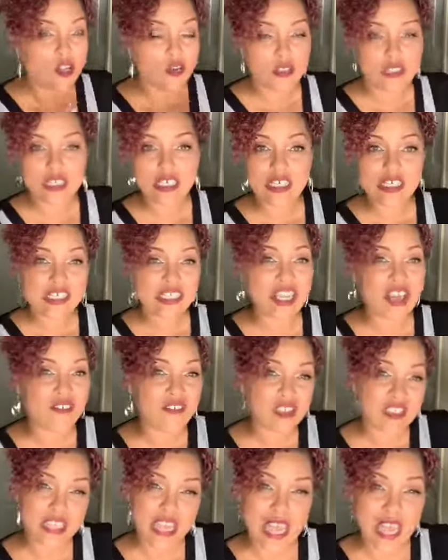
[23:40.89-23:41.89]
you know, six,
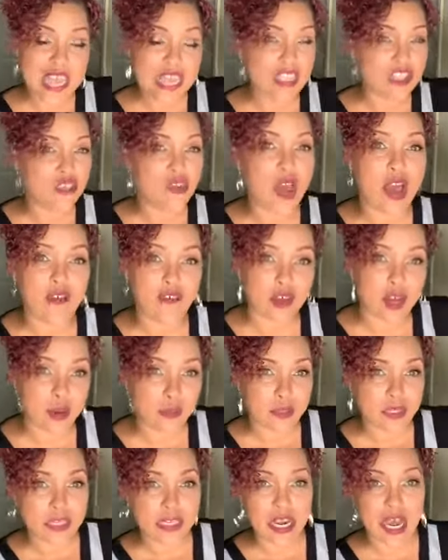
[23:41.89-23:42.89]
sevens, eights, you have a
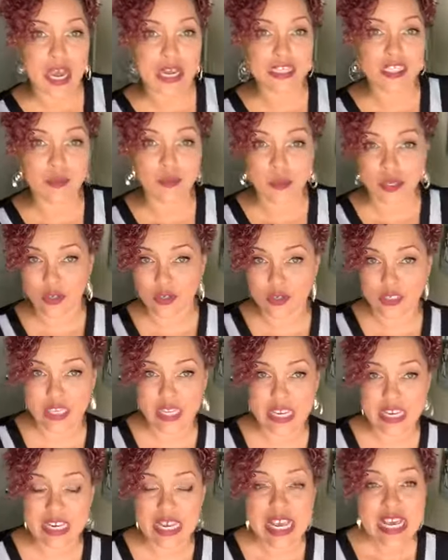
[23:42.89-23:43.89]
couple of nine
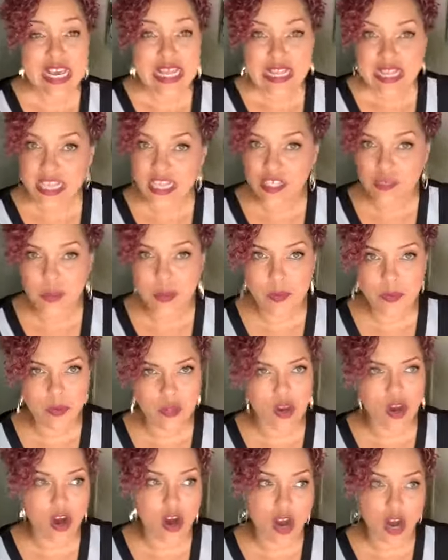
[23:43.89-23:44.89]
sprinkles in. These
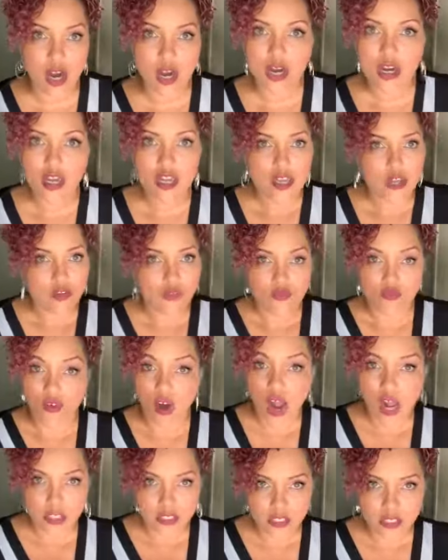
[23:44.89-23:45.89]
people are
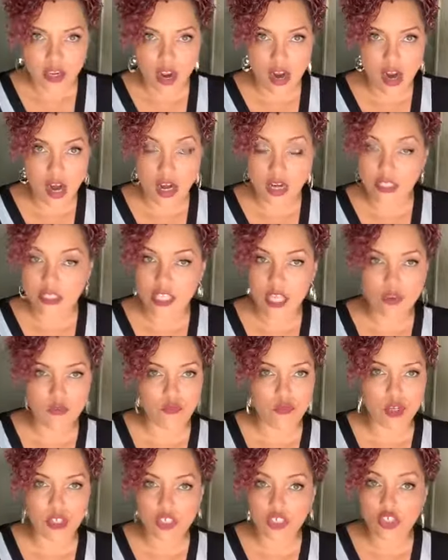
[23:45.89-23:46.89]
rock stars.
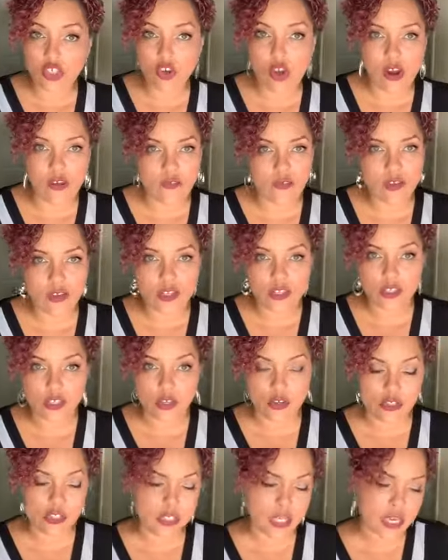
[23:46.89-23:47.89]
They really show off for your
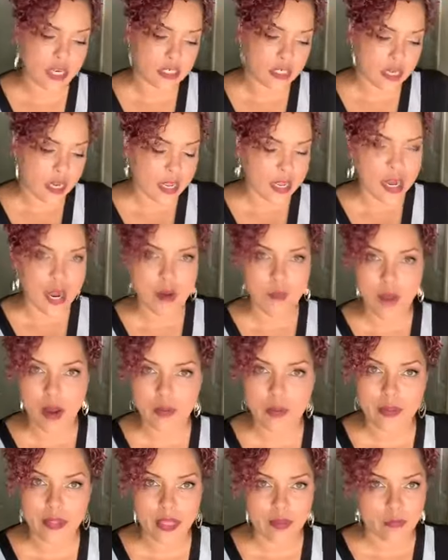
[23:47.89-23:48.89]
association. They come
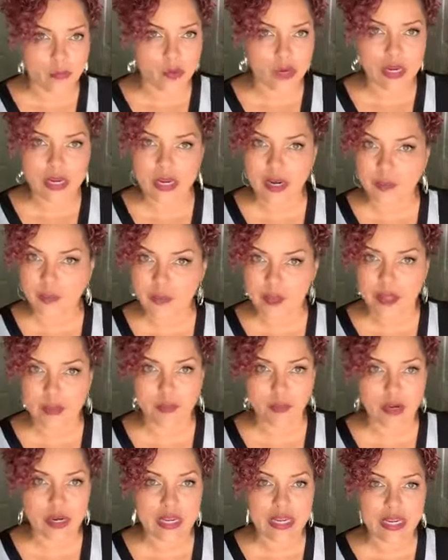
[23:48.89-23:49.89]
up and they bring it up and
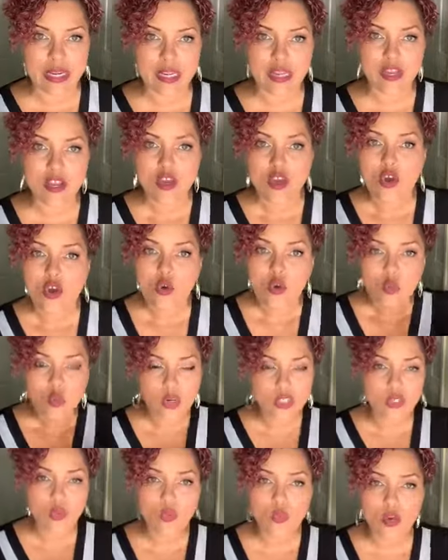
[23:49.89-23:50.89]
they bring it in.
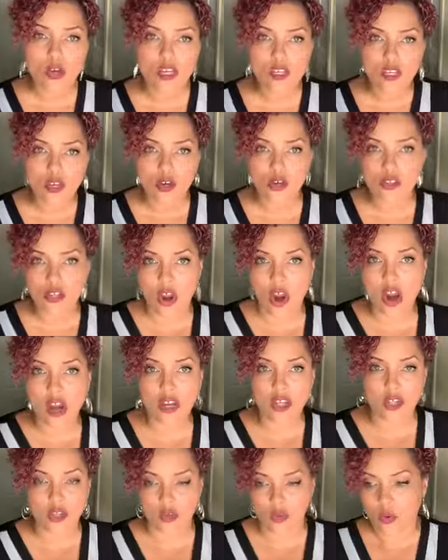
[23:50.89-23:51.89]
Which one of those
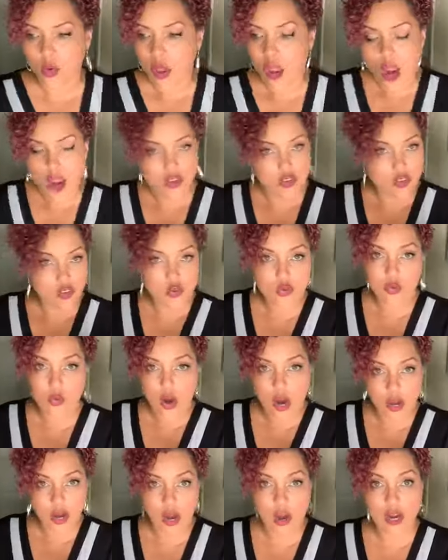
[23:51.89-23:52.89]
are you? do
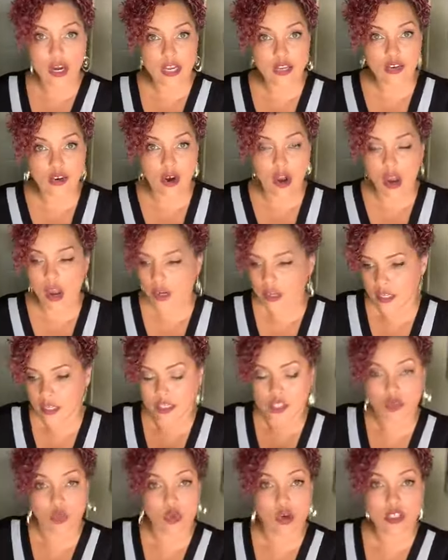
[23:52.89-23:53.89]
you are, are in your
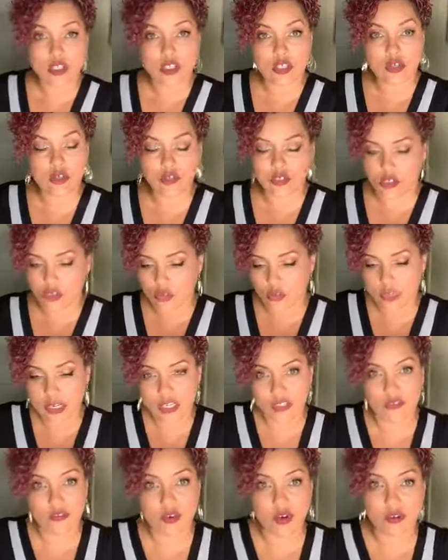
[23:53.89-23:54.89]
audience ones twos and
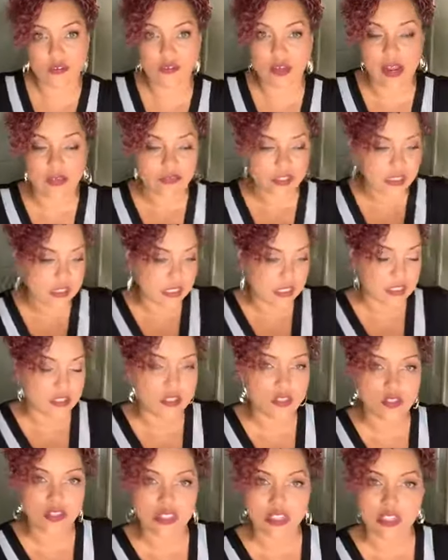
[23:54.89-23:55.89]
threes four fives and
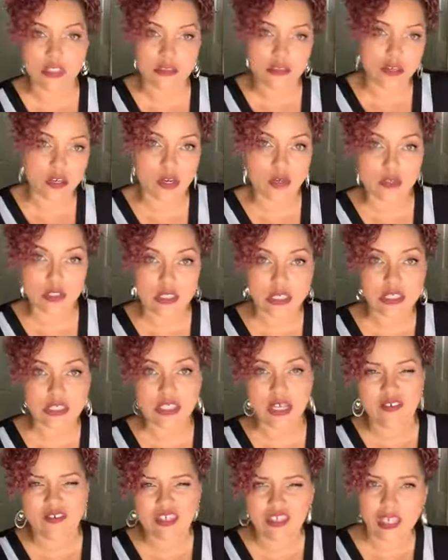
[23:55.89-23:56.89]
sixes or you know
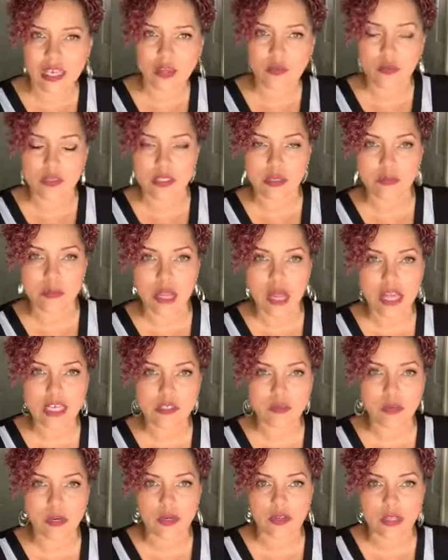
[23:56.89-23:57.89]
six sevens eight with some
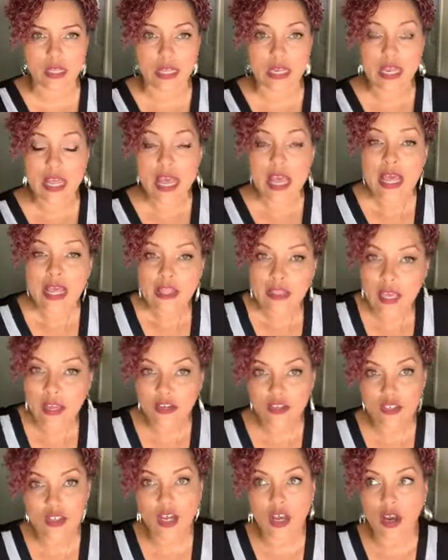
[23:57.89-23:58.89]
nine sprinkle in
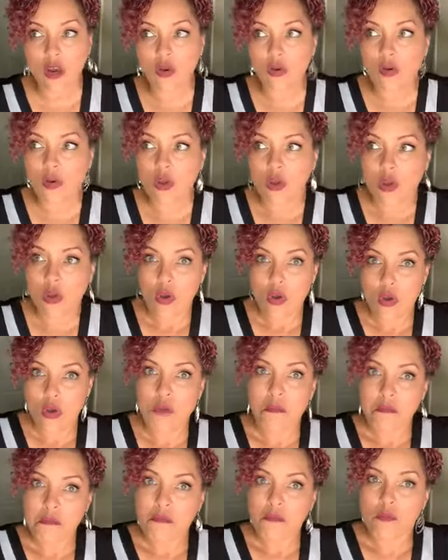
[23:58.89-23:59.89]
they usually go
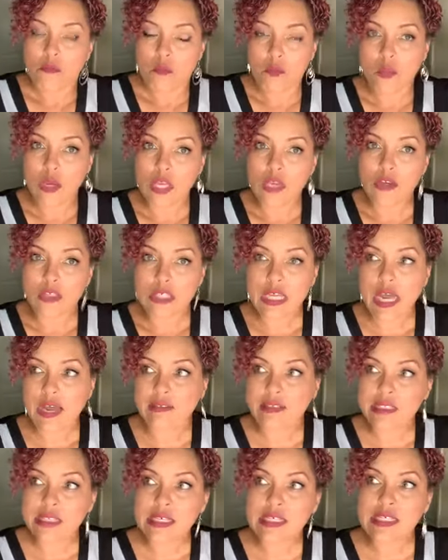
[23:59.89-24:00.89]
we usually
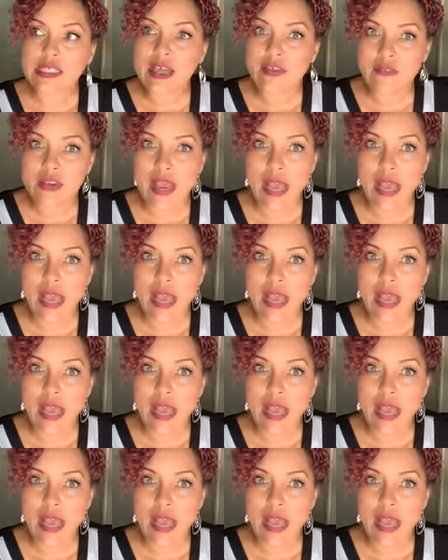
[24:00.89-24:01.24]
have six